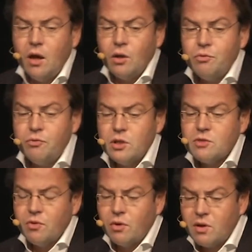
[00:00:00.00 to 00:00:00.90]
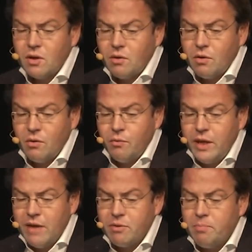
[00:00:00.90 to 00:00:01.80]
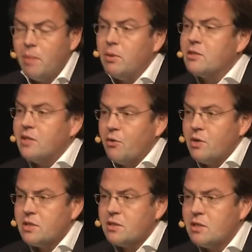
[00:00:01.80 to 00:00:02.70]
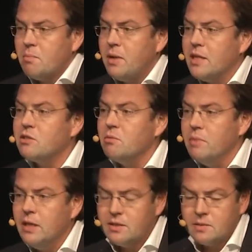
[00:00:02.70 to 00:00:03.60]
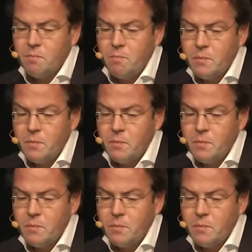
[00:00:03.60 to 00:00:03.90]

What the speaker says: On the first floor, we have the public terrace. There's a place to meet.